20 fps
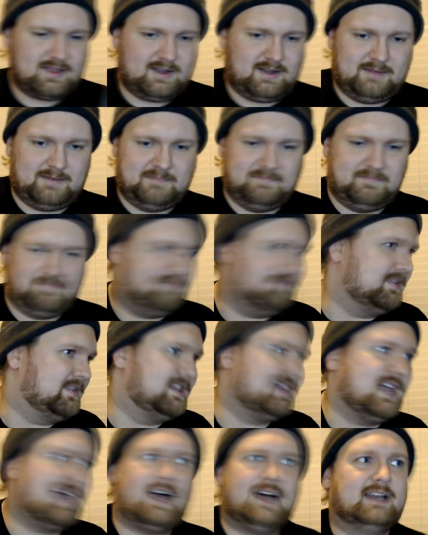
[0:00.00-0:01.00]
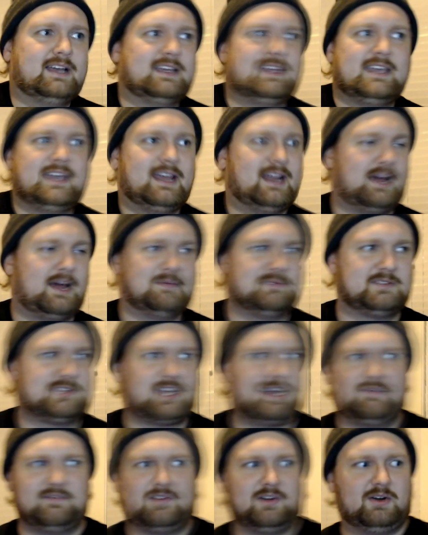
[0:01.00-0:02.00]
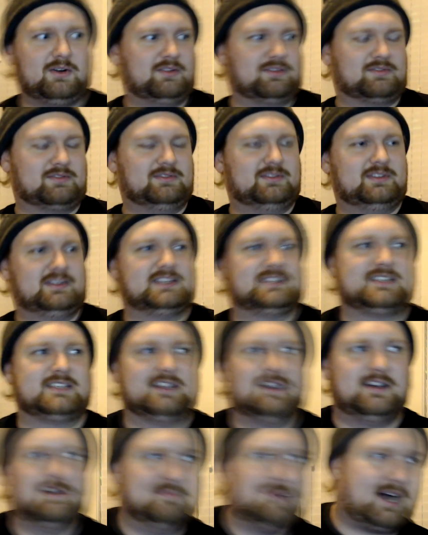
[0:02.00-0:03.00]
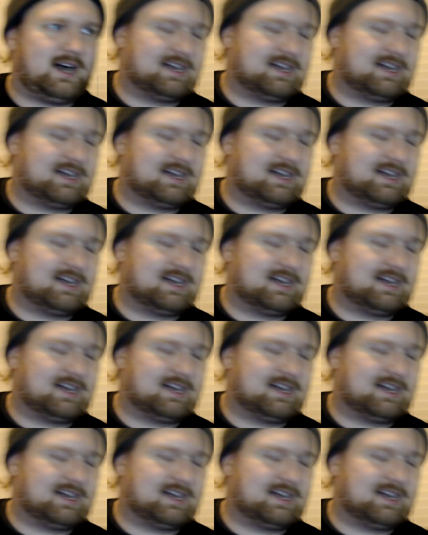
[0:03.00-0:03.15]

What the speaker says: Yeah, again, I'm just kind of going through this and unboxing,